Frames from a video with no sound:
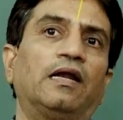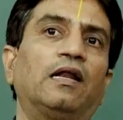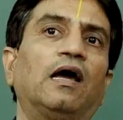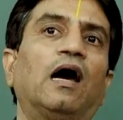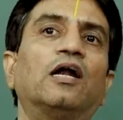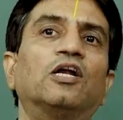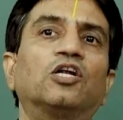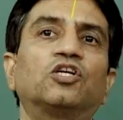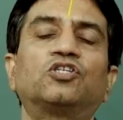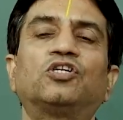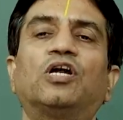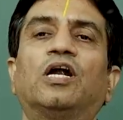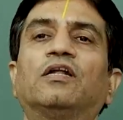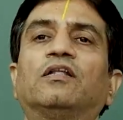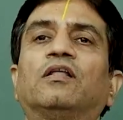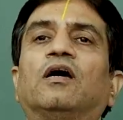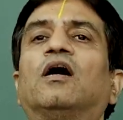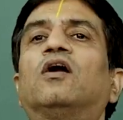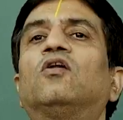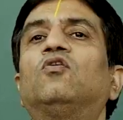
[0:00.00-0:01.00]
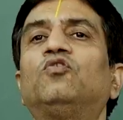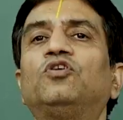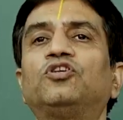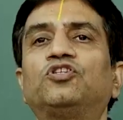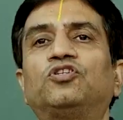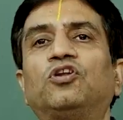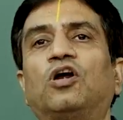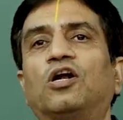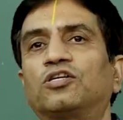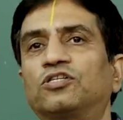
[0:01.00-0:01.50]
understand the Lewis
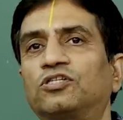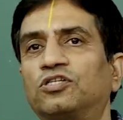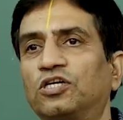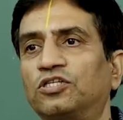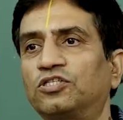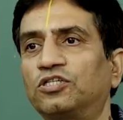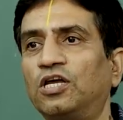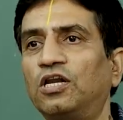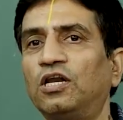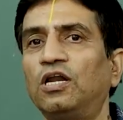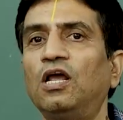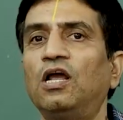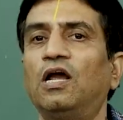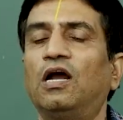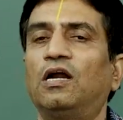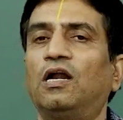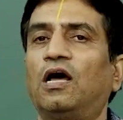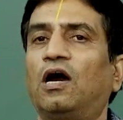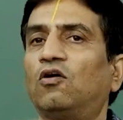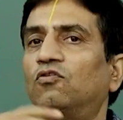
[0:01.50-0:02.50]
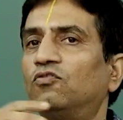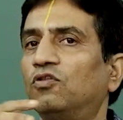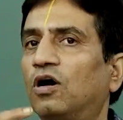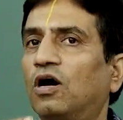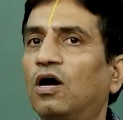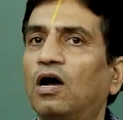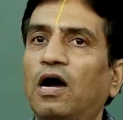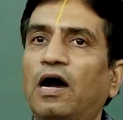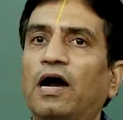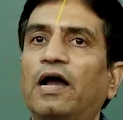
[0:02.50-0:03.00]
dot structure and how the
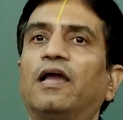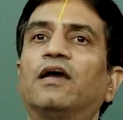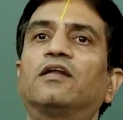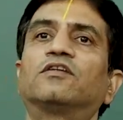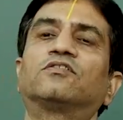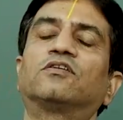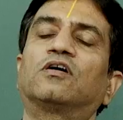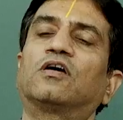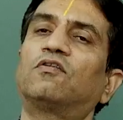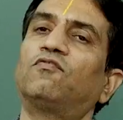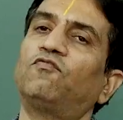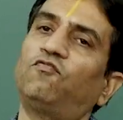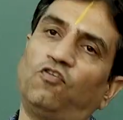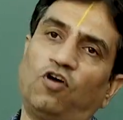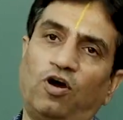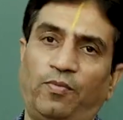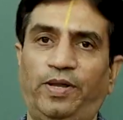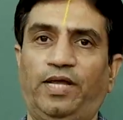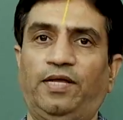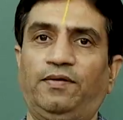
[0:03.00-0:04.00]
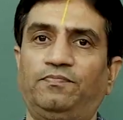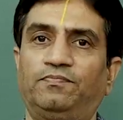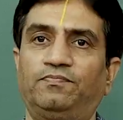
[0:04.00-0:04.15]
ions are forming.